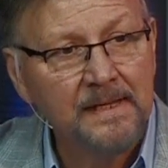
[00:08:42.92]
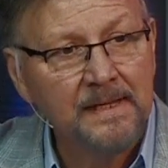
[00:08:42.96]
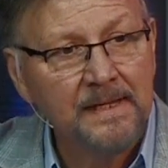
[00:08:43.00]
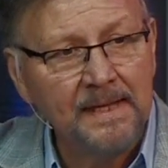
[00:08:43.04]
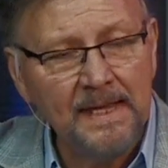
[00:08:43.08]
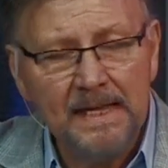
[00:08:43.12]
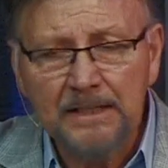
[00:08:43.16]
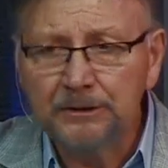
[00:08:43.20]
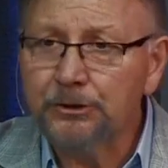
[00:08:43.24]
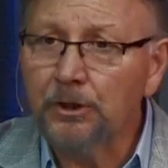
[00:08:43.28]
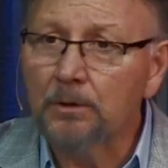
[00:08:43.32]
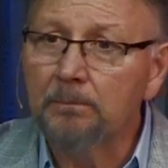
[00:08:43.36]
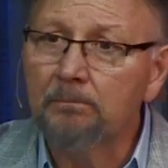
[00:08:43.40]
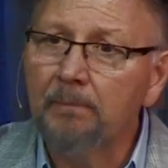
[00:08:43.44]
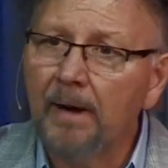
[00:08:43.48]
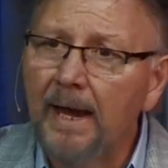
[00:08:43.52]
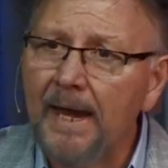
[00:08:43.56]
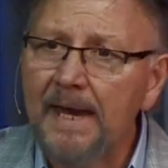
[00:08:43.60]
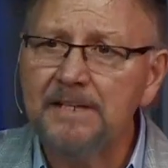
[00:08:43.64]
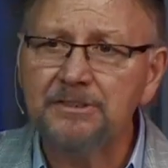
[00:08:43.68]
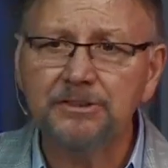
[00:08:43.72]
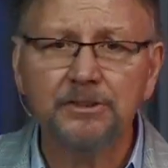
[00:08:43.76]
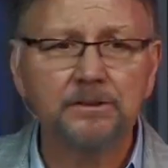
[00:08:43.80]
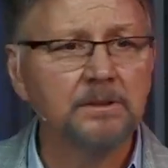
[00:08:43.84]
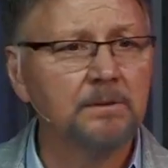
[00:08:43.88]
It's
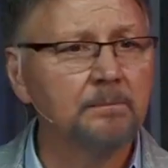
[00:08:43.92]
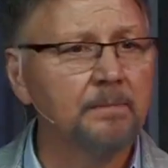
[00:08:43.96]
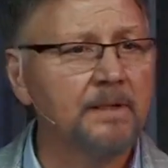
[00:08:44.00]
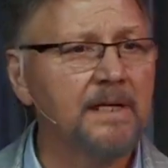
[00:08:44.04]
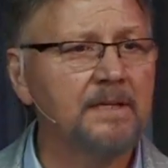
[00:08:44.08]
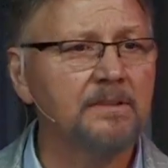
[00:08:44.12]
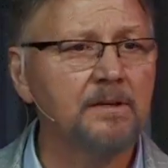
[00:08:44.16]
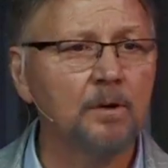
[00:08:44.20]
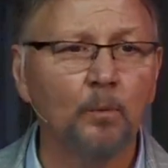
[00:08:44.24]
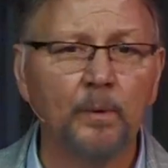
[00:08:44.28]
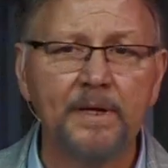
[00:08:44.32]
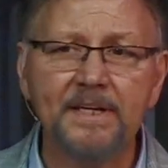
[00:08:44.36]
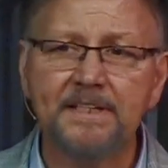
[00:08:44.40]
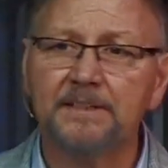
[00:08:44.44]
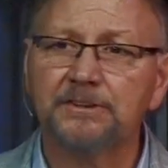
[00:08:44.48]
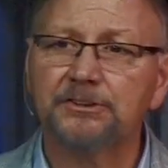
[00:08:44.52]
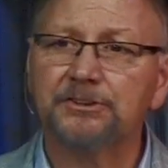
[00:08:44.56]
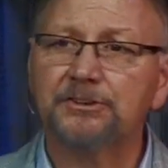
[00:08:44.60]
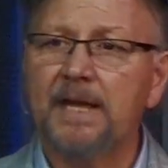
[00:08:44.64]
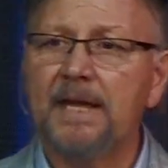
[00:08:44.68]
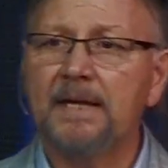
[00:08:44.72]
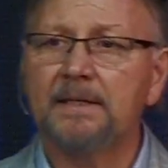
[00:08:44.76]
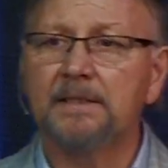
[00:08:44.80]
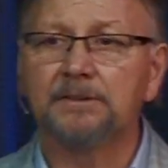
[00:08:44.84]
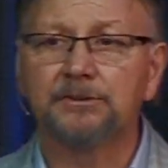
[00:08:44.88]
amazing to me that we can
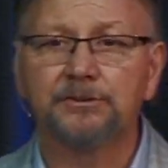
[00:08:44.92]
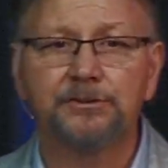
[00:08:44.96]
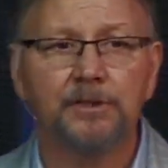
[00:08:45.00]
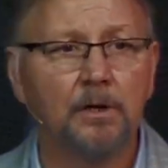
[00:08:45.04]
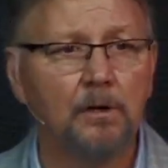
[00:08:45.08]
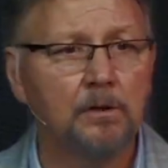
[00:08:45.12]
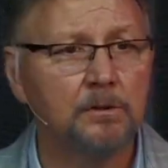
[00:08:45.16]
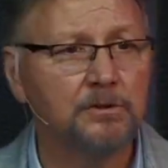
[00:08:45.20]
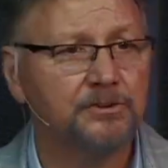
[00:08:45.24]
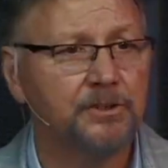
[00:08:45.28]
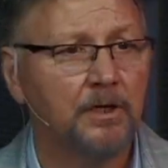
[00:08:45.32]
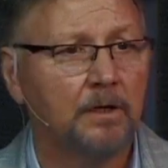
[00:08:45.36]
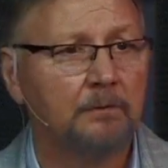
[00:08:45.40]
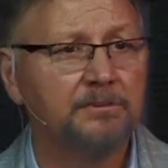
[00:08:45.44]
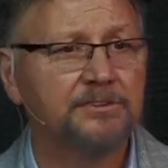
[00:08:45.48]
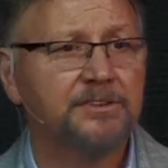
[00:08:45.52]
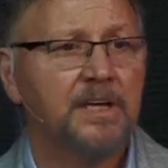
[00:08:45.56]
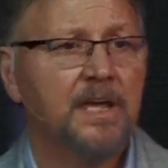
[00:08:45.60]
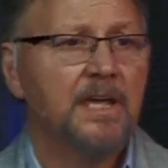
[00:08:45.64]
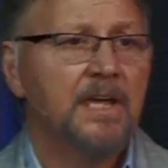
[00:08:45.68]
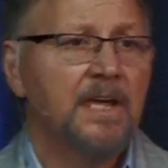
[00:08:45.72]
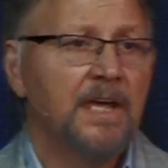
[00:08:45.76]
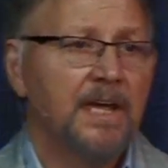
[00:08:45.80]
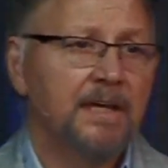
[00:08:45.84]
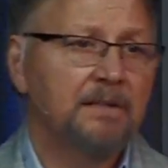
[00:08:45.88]
stand in song service
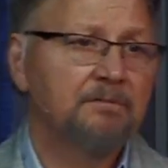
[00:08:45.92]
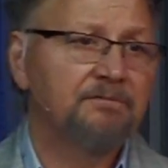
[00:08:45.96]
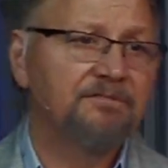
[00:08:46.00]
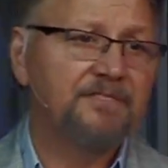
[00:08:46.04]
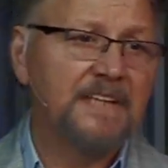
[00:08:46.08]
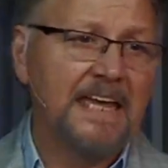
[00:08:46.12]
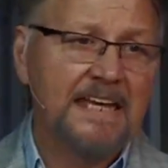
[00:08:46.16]
and,